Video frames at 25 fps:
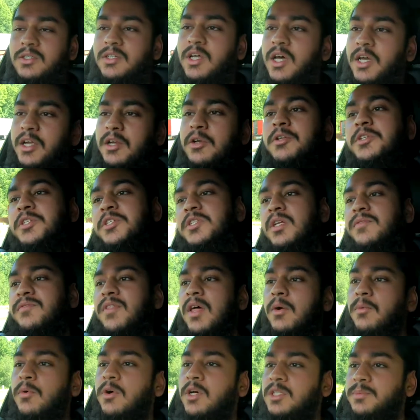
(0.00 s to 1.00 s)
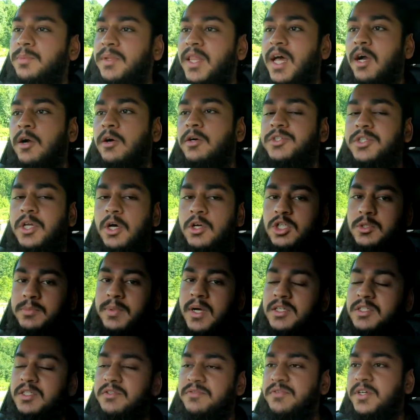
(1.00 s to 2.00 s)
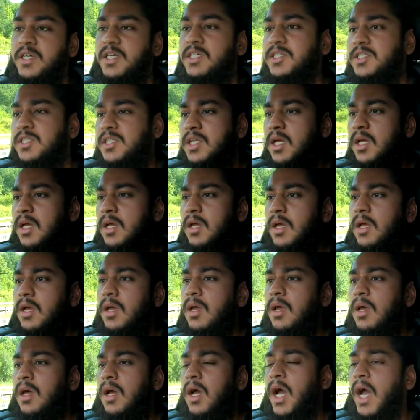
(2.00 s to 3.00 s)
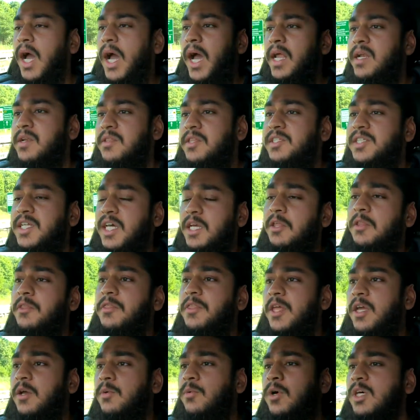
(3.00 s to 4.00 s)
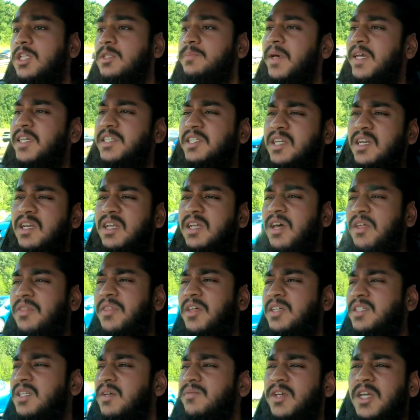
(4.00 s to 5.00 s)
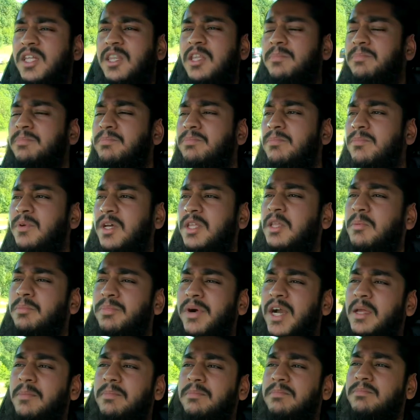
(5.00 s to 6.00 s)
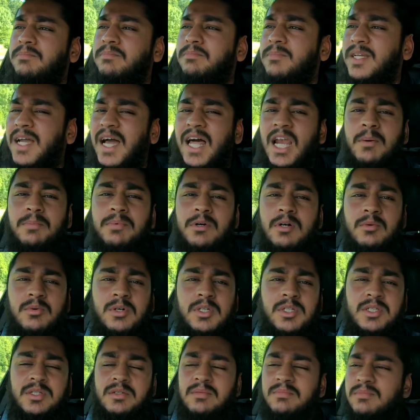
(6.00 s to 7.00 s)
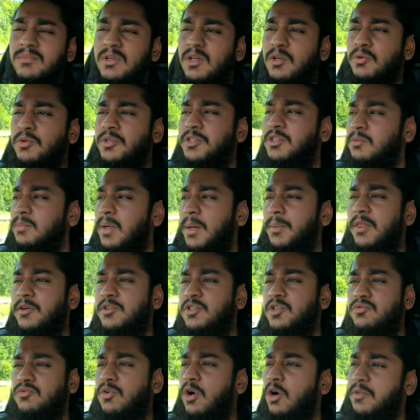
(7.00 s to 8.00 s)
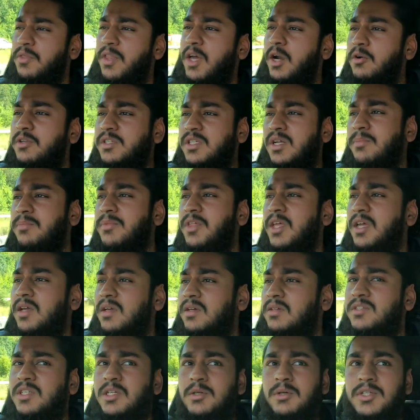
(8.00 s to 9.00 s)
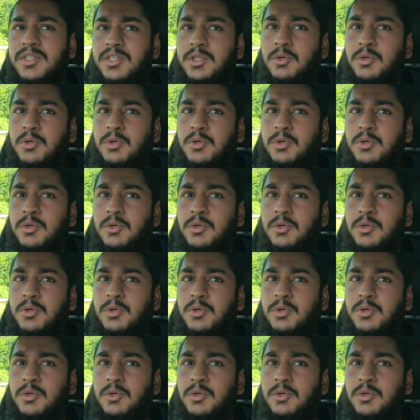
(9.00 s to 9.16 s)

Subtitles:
diagnosis of that was, but that cost £100 to fix. And the second thing was basically, I think something in the brake caliper was loose, or maybe there was a rock there or something. So it was